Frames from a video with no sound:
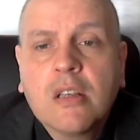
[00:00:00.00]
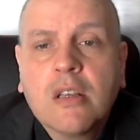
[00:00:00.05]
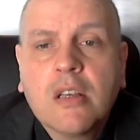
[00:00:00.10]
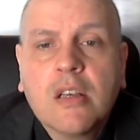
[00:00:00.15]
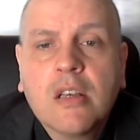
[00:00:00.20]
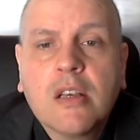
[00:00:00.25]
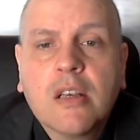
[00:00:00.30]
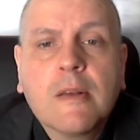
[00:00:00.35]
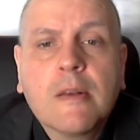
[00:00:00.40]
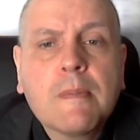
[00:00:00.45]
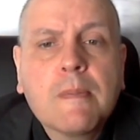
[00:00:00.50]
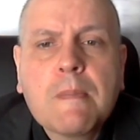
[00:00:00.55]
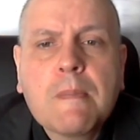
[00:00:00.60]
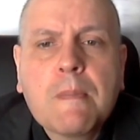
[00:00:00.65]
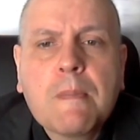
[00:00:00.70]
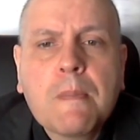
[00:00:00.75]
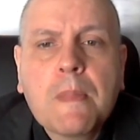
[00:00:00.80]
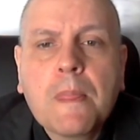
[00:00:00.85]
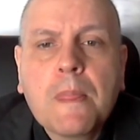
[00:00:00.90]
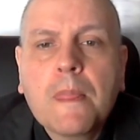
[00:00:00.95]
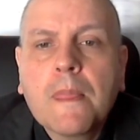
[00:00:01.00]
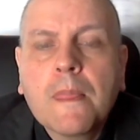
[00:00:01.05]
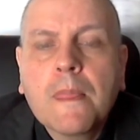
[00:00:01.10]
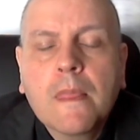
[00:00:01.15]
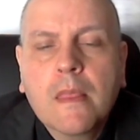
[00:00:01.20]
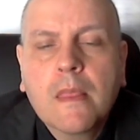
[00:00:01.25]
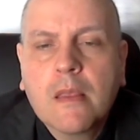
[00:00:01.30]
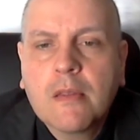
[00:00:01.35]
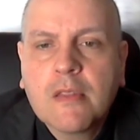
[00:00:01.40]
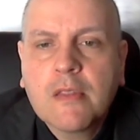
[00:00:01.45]
um,
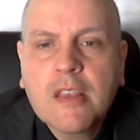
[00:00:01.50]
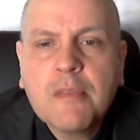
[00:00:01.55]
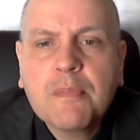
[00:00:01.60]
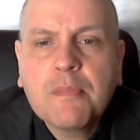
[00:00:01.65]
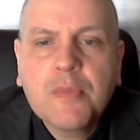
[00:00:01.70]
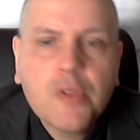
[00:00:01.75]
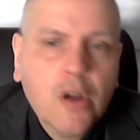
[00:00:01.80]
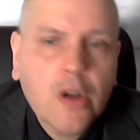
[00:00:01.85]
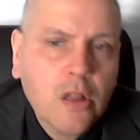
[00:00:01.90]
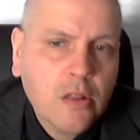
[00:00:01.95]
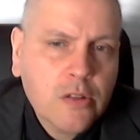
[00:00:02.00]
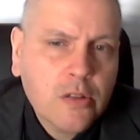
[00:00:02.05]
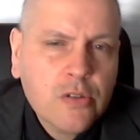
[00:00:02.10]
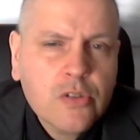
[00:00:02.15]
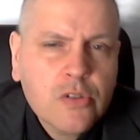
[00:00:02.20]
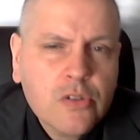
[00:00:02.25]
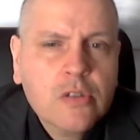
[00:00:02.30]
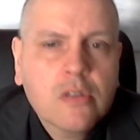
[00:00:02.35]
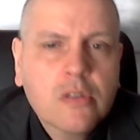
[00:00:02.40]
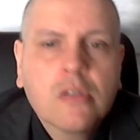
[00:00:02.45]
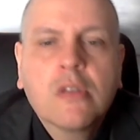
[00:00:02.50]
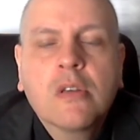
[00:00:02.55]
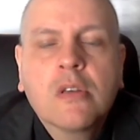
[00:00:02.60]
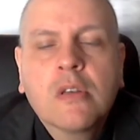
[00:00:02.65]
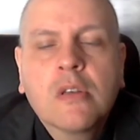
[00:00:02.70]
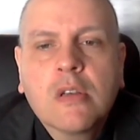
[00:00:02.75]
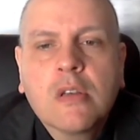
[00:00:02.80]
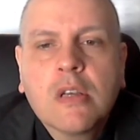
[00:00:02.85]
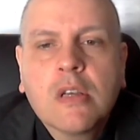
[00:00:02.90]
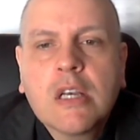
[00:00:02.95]
deep knowledge,
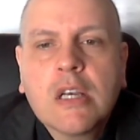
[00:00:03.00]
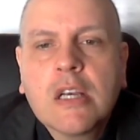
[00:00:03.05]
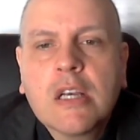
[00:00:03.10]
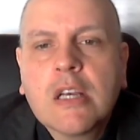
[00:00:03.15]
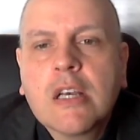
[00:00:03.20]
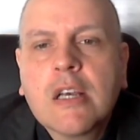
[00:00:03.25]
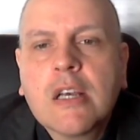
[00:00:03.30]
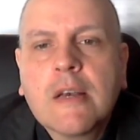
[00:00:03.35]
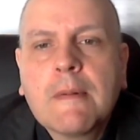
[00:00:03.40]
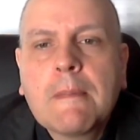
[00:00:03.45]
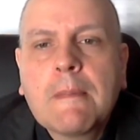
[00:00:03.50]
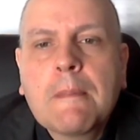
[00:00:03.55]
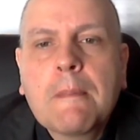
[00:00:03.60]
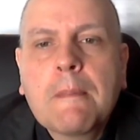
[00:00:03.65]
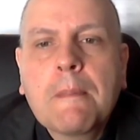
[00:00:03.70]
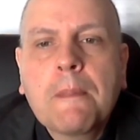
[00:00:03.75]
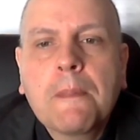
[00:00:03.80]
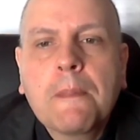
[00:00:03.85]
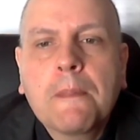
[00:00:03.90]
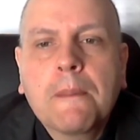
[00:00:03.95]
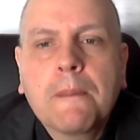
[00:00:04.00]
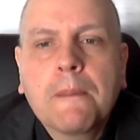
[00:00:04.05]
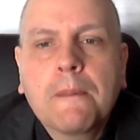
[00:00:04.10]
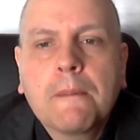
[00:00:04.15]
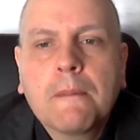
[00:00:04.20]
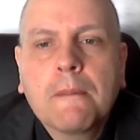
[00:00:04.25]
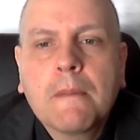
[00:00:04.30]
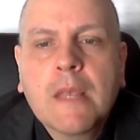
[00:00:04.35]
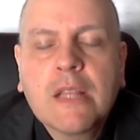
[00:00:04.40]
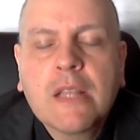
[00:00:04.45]
um,
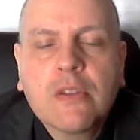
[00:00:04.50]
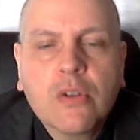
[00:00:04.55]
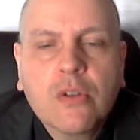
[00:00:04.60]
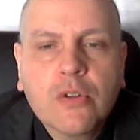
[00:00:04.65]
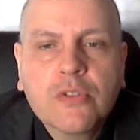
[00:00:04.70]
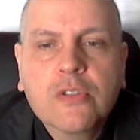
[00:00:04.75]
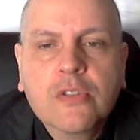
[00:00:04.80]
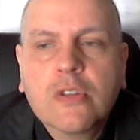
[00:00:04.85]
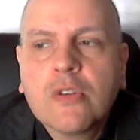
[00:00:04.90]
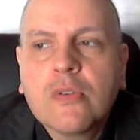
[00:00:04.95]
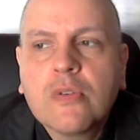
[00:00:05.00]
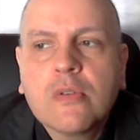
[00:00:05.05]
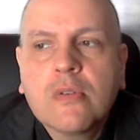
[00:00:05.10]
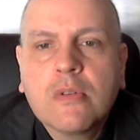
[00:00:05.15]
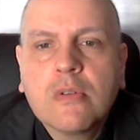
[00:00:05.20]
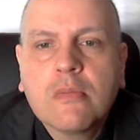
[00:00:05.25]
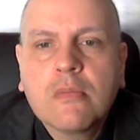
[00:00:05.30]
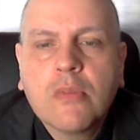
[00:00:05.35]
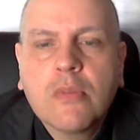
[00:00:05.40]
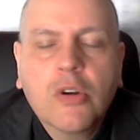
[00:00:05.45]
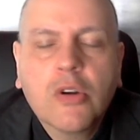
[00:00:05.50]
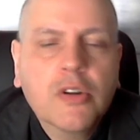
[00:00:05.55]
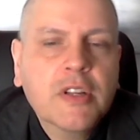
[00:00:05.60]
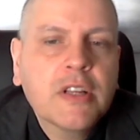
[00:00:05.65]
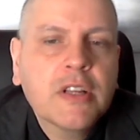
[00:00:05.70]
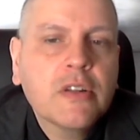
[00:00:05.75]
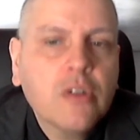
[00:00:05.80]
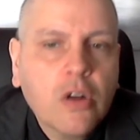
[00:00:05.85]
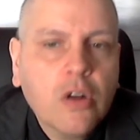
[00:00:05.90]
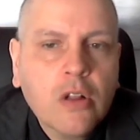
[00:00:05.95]
and also more
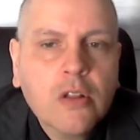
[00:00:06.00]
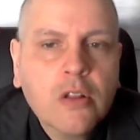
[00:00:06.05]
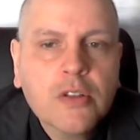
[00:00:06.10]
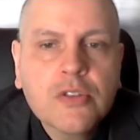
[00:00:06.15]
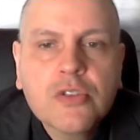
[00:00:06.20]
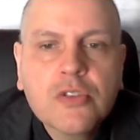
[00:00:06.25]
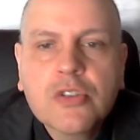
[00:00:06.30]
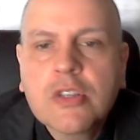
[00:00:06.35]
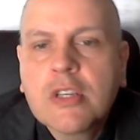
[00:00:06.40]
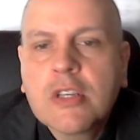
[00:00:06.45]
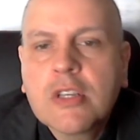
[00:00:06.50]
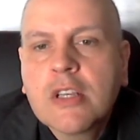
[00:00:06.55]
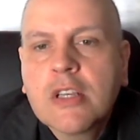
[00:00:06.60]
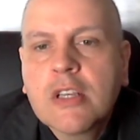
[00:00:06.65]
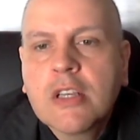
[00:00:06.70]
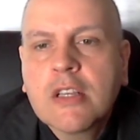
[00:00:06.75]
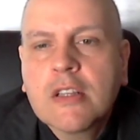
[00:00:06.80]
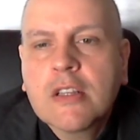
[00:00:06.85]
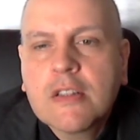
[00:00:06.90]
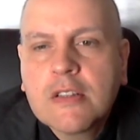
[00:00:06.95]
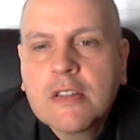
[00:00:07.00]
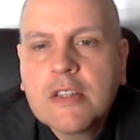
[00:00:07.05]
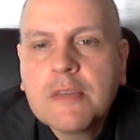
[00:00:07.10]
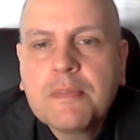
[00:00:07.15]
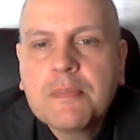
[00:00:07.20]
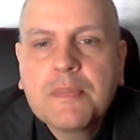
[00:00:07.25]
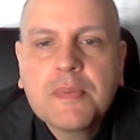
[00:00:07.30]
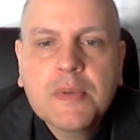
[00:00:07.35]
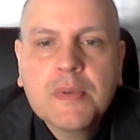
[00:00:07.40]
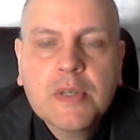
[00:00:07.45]
than knowledge,
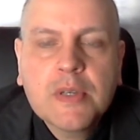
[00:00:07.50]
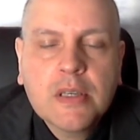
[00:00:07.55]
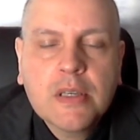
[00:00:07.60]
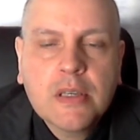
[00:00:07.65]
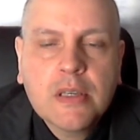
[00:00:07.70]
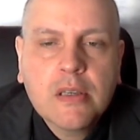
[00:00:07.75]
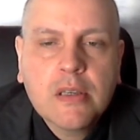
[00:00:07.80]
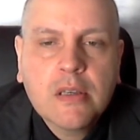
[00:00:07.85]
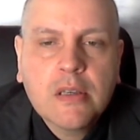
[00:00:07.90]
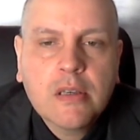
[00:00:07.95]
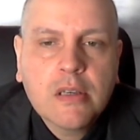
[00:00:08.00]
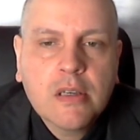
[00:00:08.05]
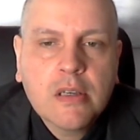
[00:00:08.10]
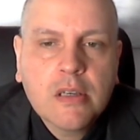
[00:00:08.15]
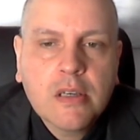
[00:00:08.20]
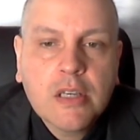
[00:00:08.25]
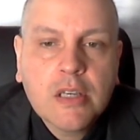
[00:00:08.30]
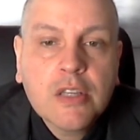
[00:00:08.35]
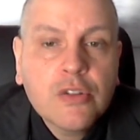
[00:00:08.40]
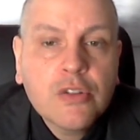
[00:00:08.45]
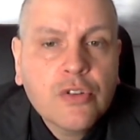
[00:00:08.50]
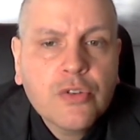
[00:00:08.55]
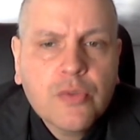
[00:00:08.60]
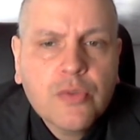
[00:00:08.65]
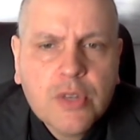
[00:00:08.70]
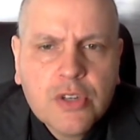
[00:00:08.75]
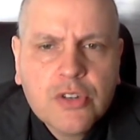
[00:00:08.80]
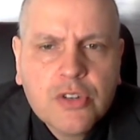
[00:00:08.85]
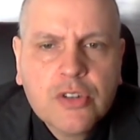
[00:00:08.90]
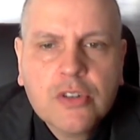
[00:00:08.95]
deep
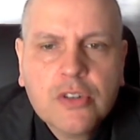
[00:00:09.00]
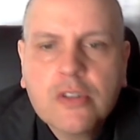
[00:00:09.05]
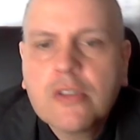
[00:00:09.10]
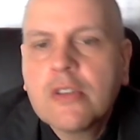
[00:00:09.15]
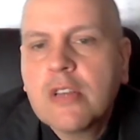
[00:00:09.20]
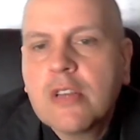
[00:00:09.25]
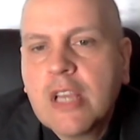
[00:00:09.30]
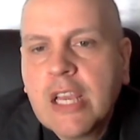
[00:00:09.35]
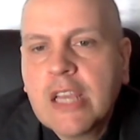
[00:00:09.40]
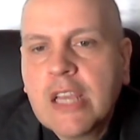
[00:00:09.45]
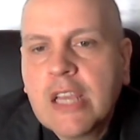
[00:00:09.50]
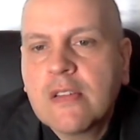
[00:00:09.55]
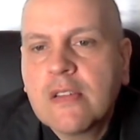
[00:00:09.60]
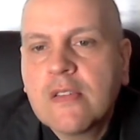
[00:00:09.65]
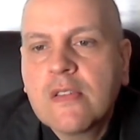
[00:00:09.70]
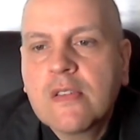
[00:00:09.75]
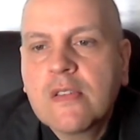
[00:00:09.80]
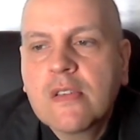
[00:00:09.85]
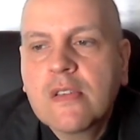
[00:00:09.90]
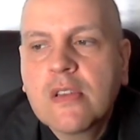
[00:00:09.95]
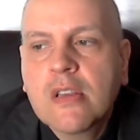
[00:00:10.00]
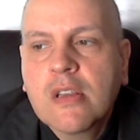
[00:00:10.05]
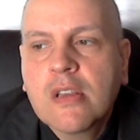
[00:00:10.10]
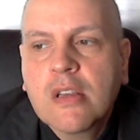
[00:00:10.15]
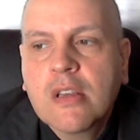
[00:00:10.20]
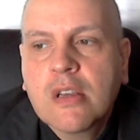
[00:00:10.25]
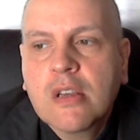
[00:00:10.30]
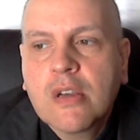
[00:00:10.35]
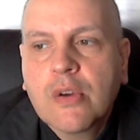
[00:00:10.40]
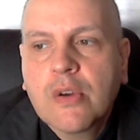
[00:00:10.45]
intuition, and
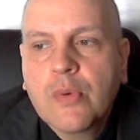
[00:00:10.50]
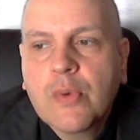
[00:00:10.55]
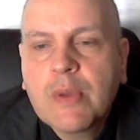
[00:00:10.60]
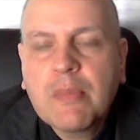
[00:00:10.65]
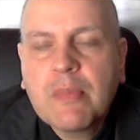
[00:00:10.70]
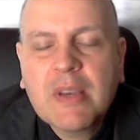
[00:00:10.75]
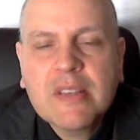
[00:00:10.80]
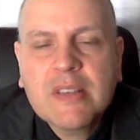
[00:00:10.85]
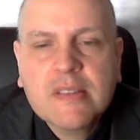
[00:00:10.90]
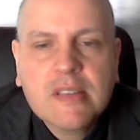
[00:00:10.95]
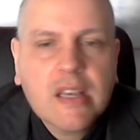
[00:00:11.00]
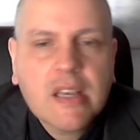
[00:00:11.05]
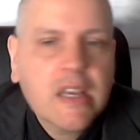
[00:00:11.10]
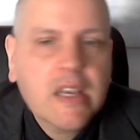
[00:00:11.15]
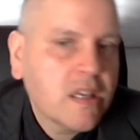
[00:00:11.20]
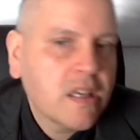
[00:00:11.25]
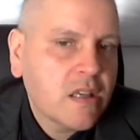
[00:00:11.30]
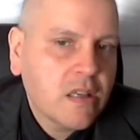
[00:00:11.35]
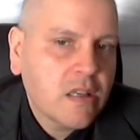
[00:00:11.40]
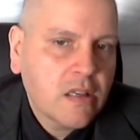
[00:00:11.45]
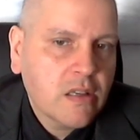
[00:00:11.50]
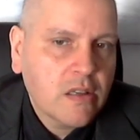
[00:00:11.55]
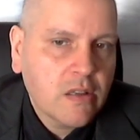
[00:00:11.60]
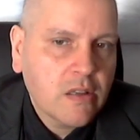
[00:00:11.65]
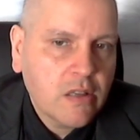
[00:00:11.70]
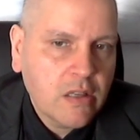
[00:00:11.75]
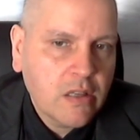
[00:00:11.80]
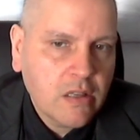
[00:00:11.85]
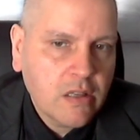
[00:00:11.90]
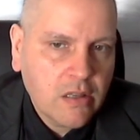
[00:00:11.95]
we may say
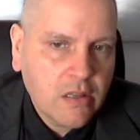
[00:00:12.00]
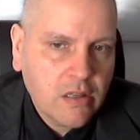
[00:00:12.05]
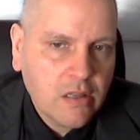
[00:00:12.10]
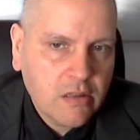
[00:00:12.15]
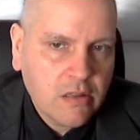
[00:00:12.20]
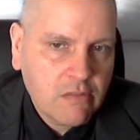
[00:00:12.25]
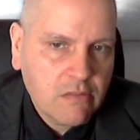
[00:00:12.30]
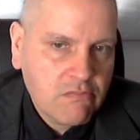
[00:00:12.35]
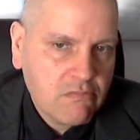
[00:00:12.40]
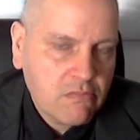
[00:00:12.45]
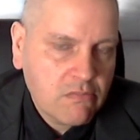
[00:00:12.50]
the